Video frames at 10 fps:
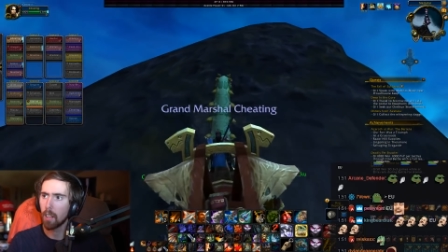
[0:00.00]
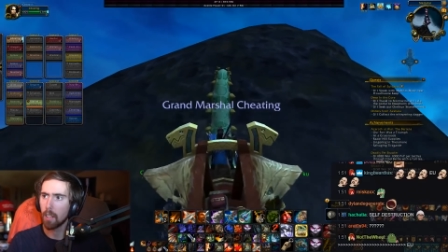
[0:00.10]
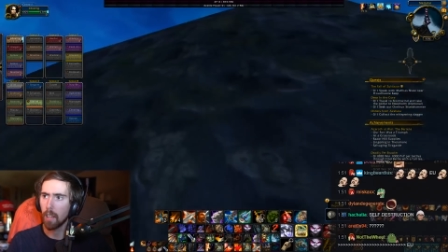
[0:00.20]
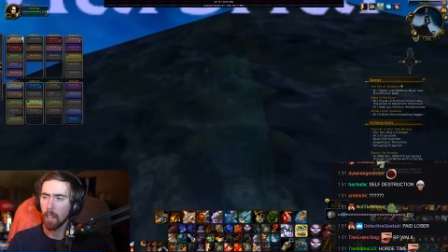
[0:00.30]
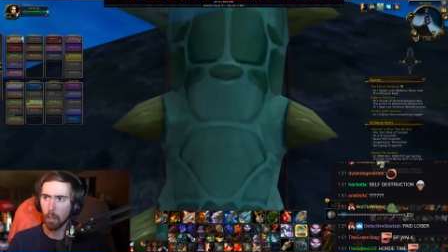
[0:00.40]

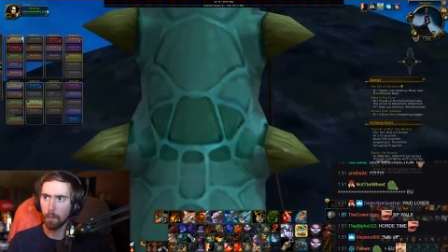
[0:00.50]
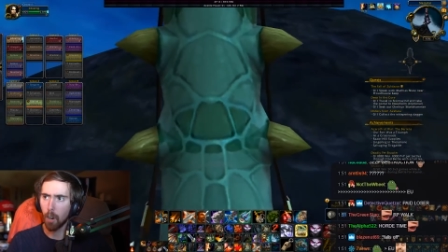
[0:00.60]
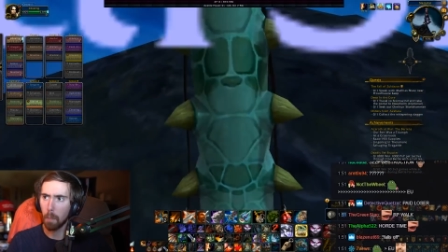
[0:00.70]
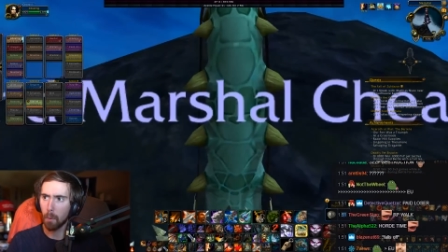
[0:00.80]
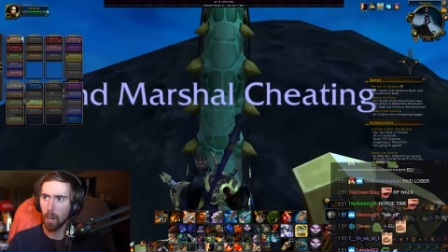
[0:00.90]
Yeah, you
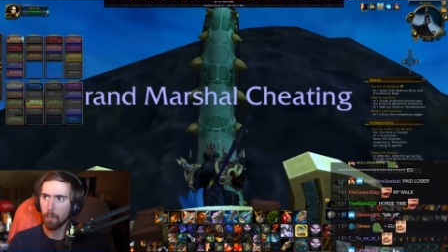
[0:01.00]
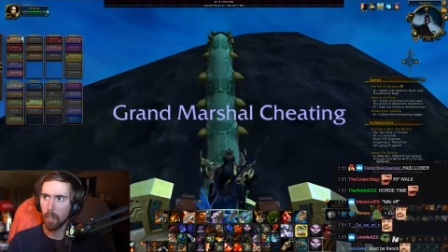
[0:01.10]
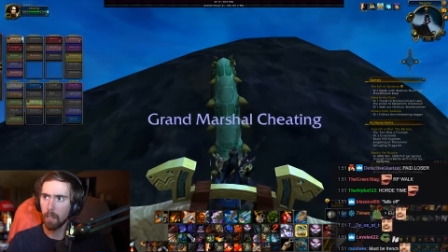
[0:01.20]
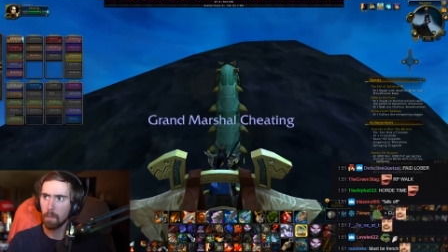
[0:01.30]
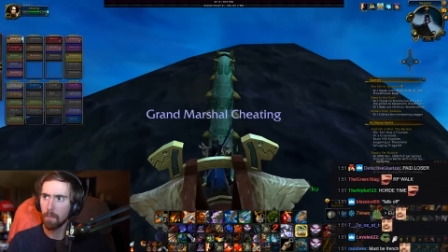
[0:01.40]
fought
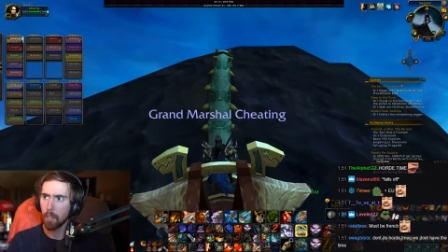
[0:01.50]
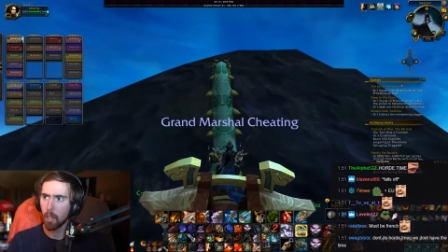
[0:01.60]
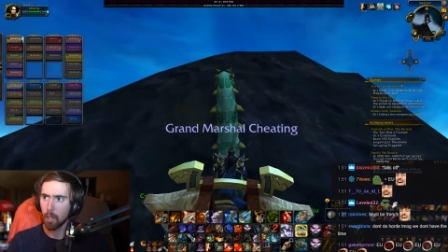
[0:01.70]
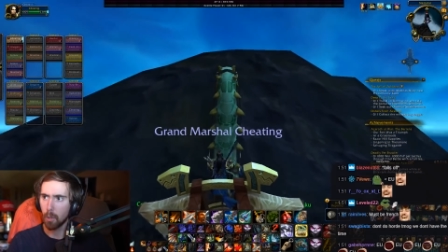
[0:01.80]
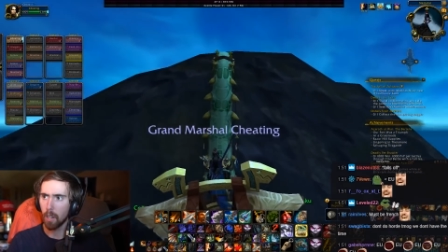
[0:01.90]
bravely.
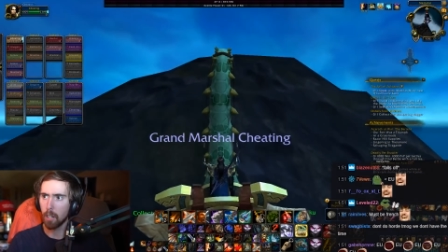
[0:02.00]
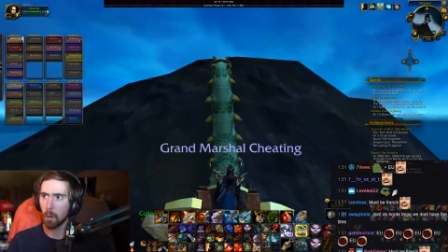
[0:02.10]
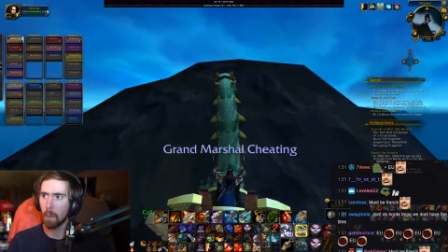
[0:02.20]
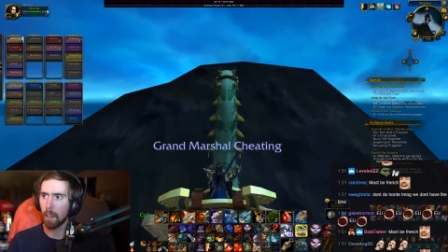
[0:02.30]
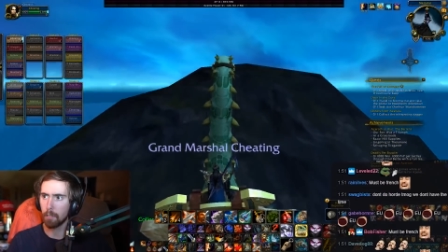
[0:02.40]
You did your
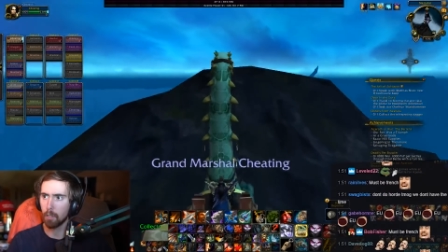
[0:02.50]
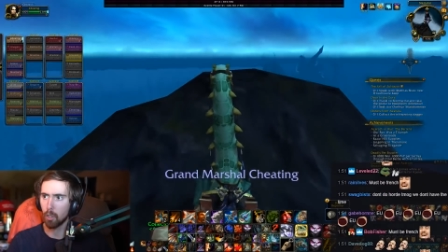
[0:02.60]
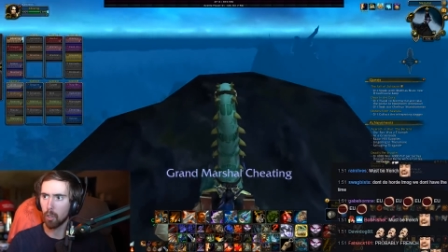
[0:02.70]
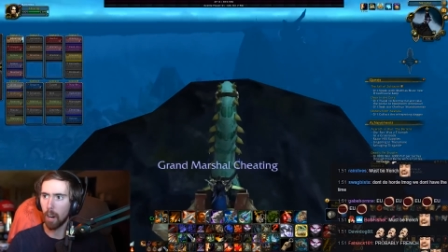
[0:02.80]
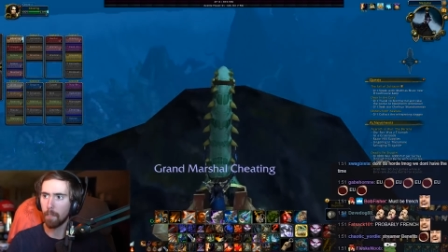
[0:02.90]
best. You
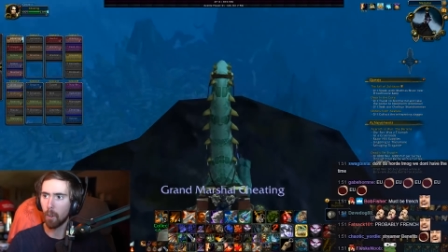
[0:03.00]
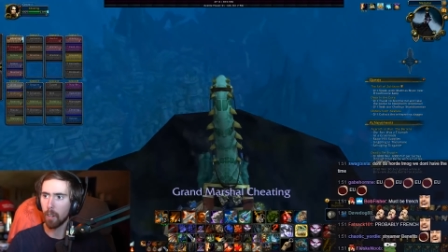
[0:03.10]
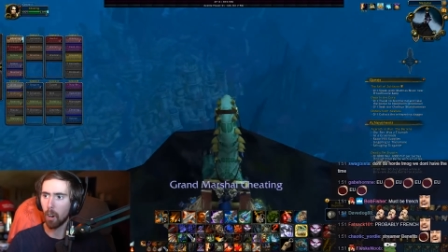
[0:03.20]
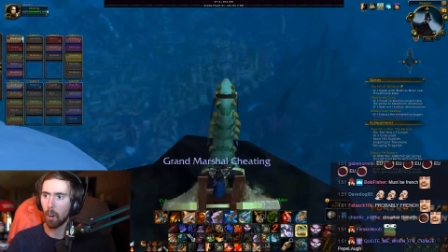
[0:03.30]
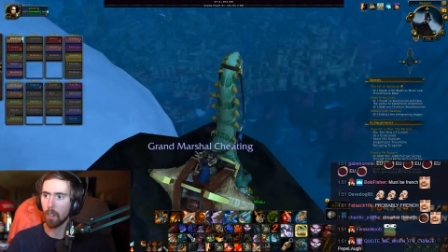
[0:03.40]
tried very
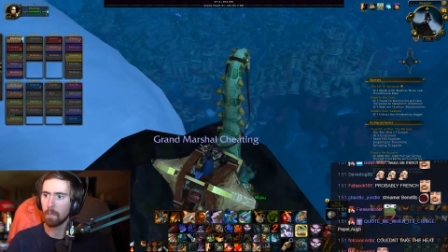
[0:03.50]
hard.